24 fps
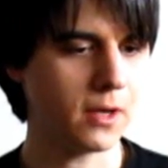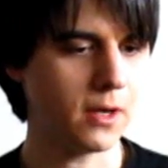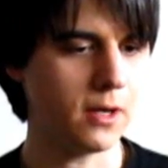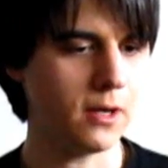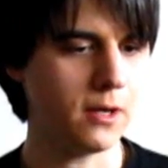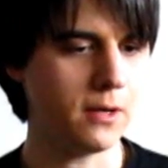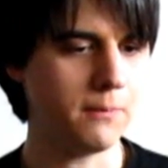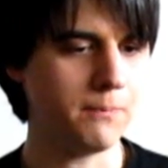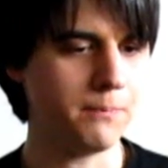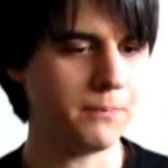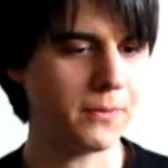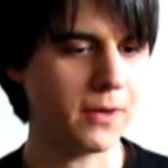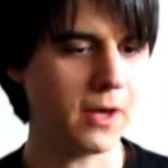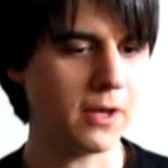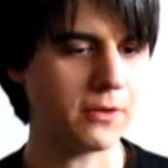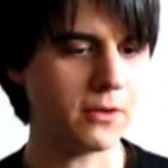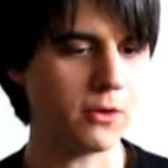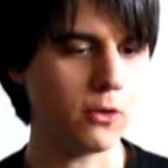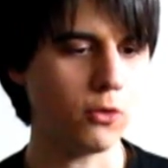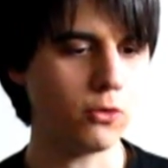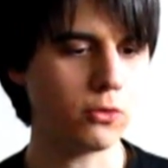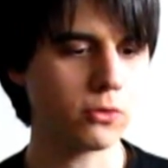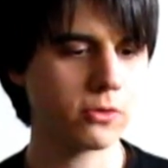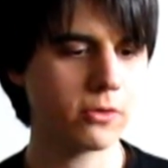
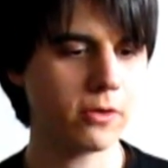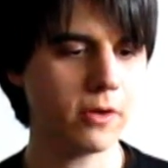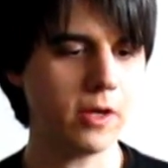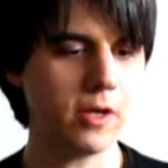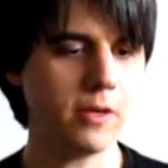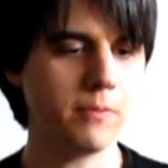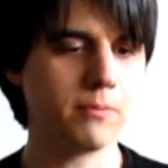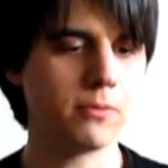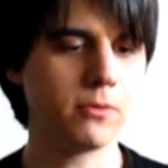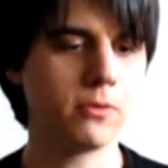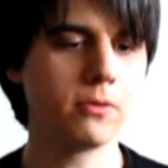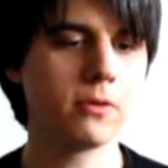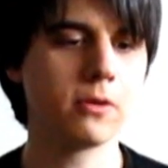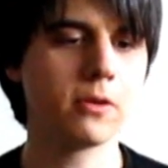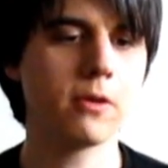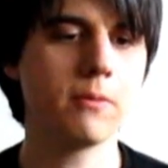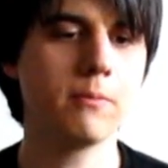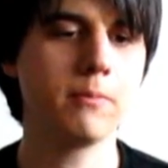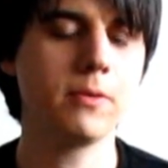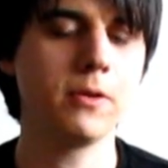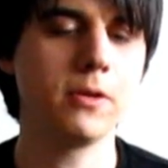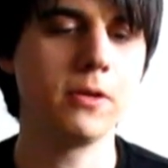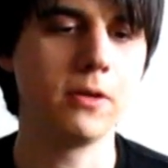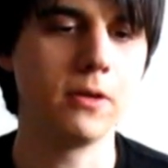At All Credit Brewing
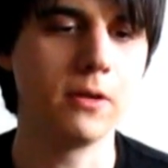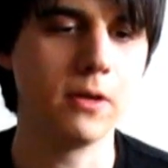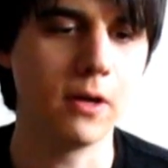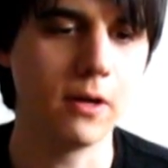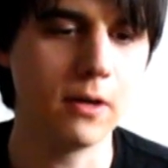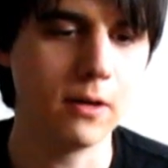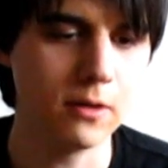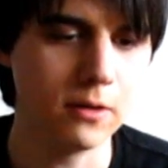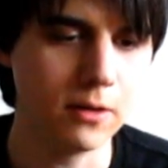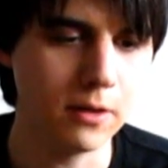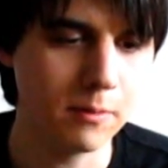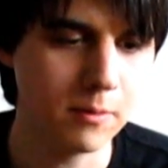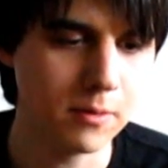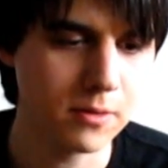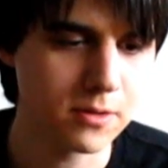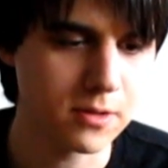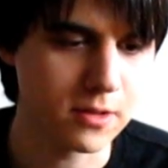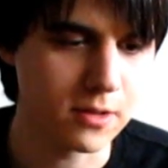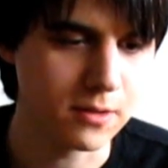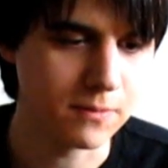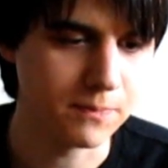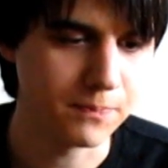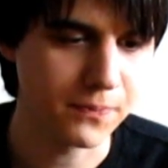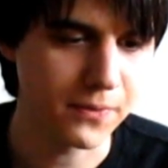Company
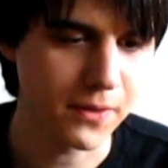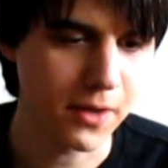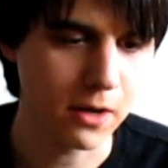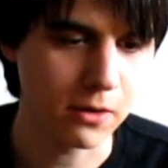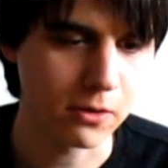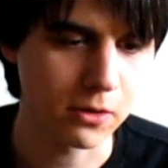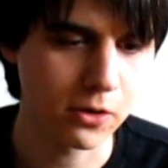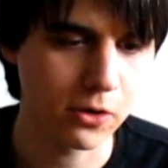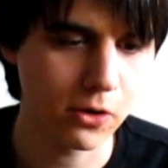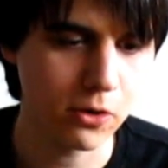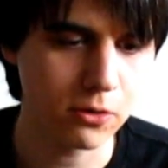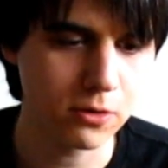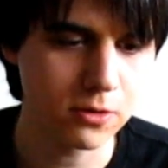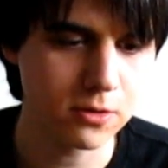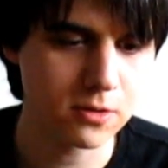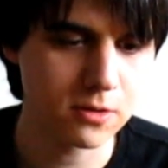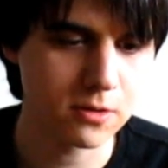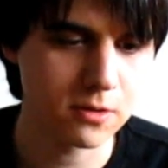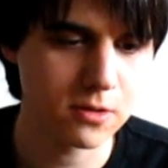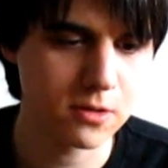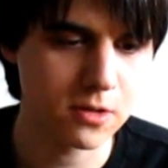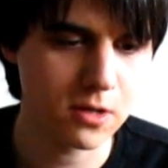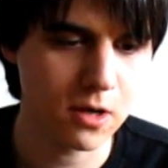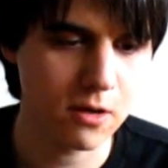Limited, our goal is
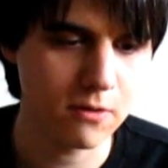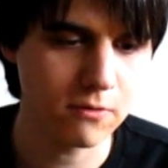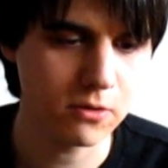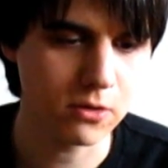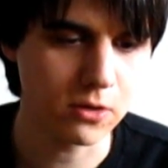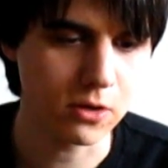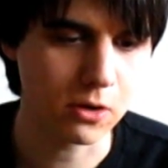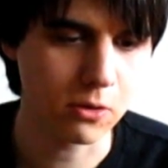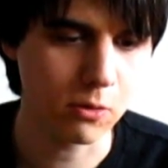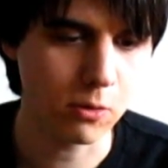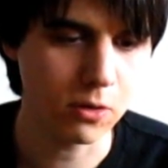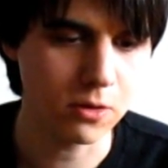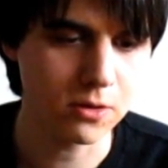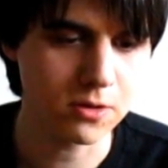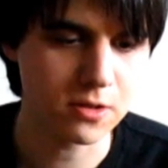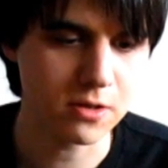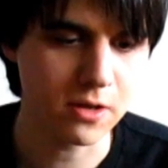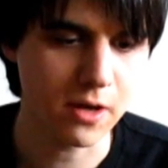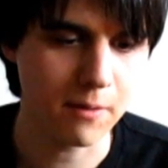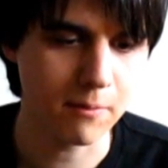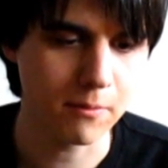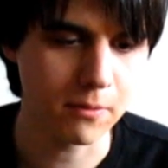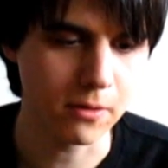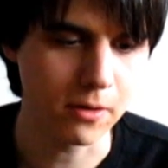to serve you a
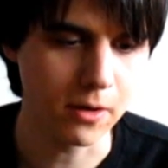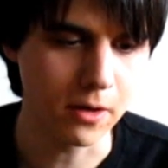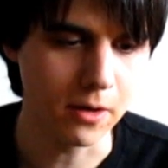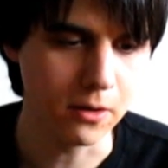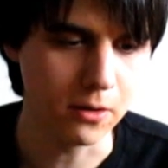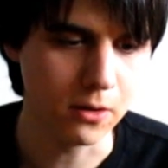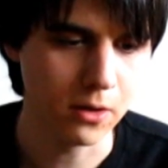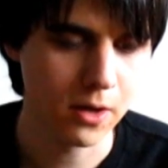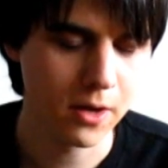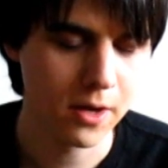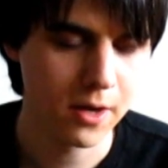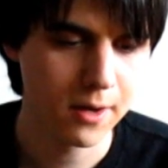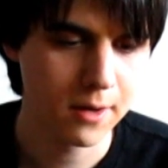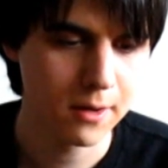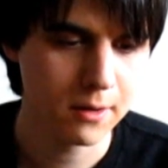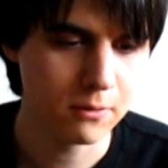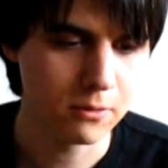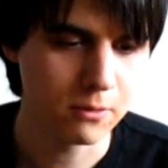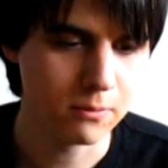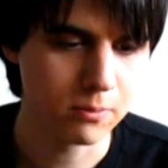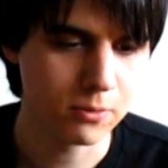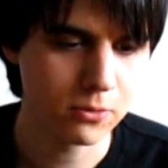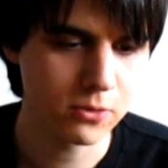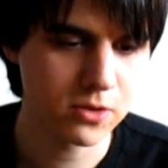quality amber ale.
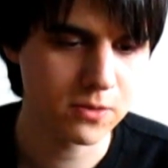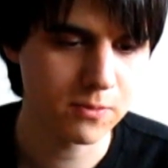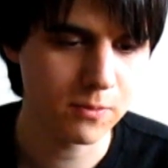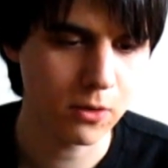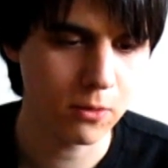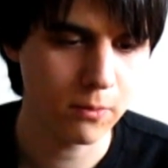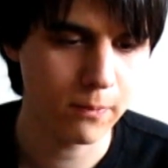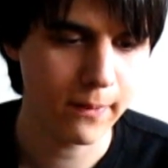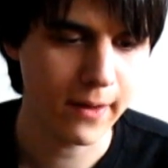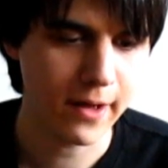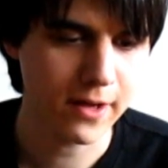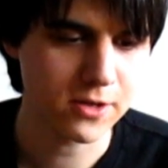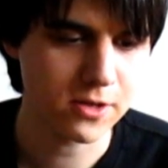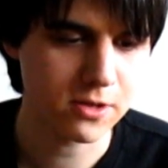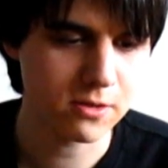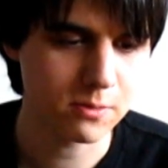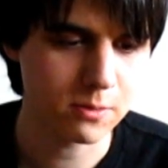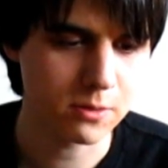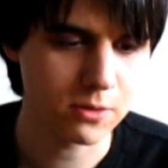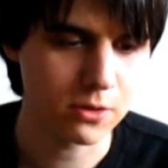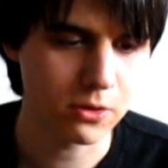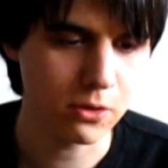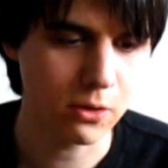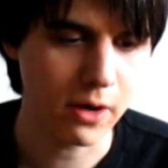We brew small
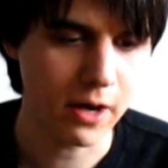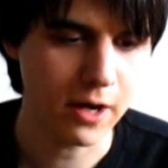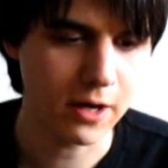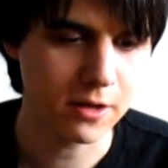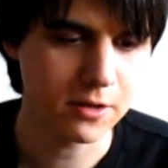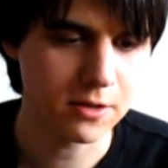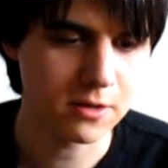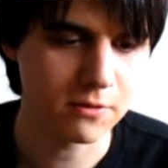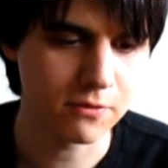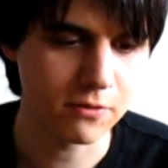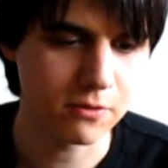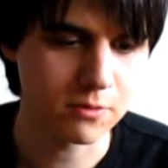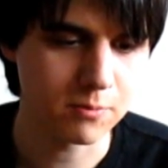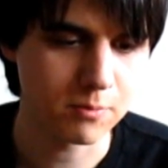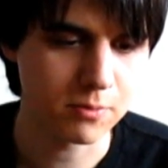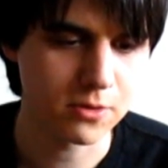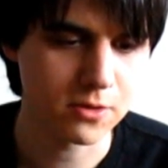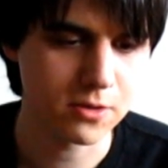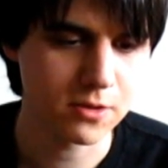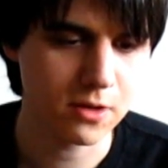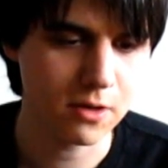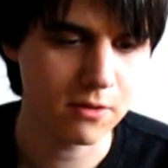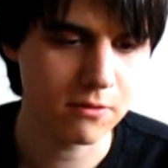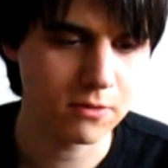batches with no additive or
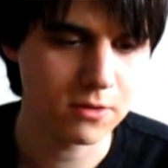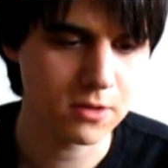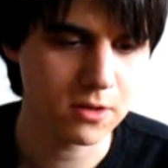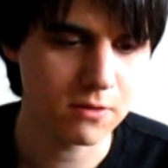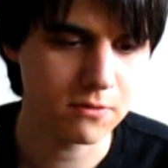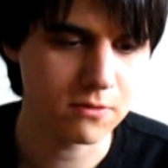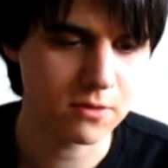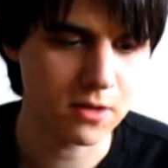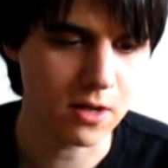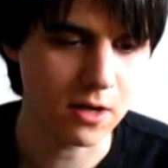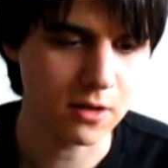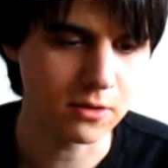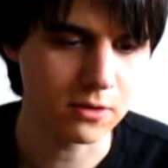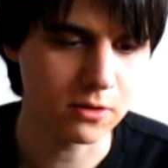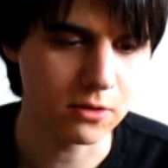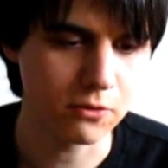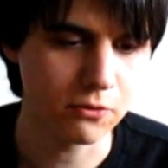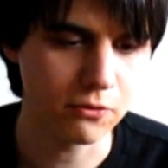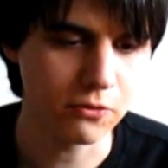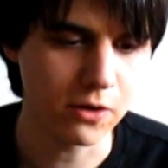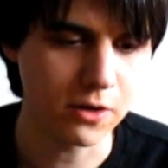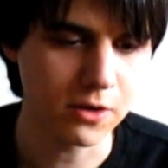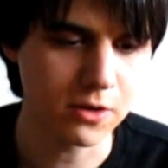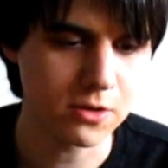preservatives and in
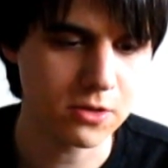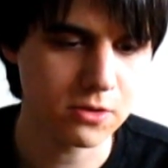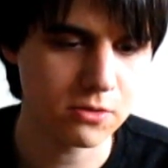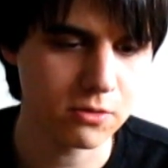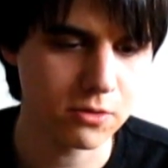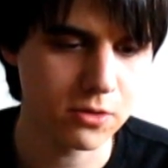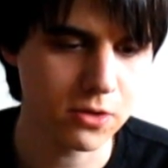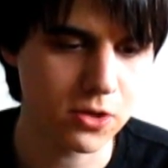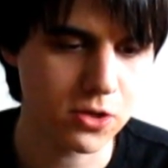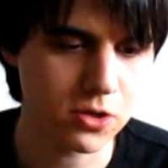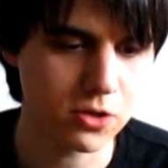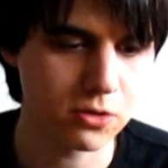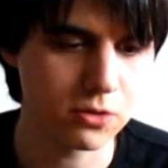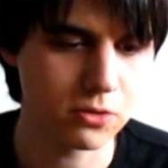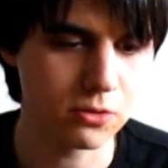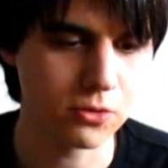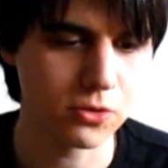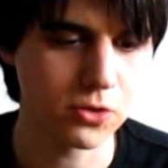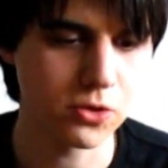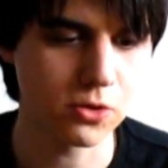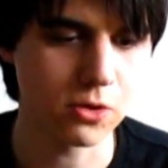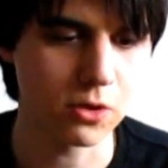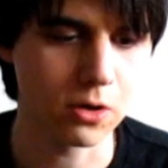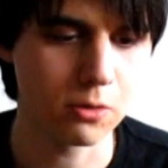the finest tradition to
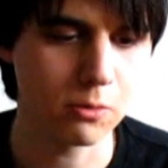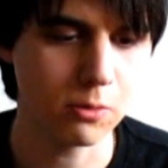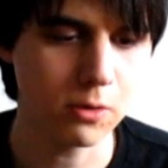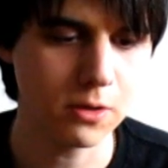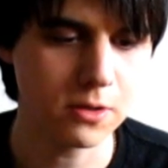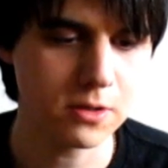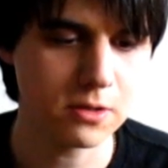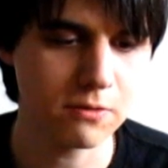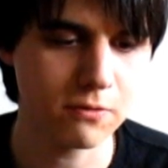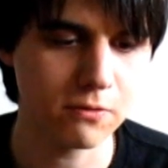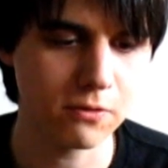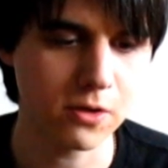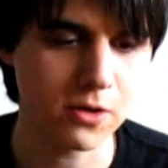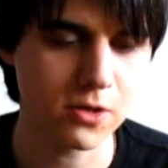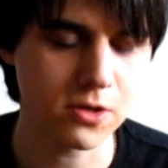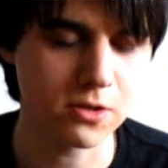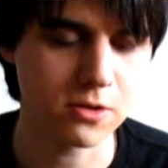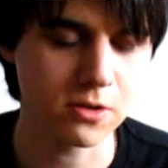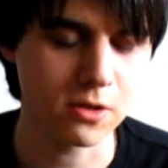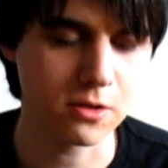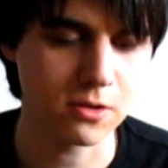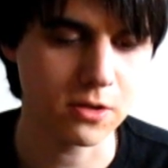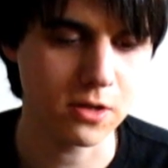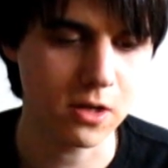ensure quality,
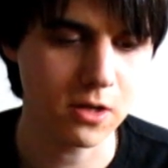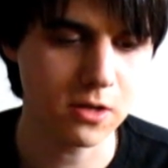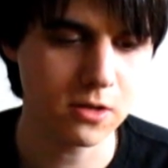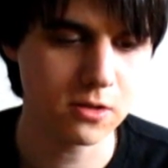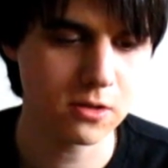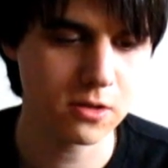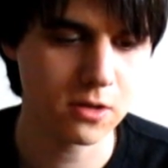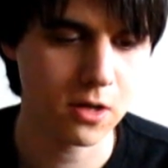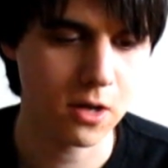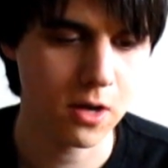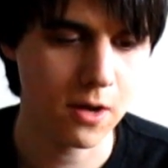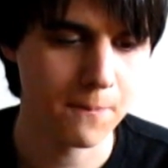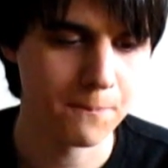freshness and taste.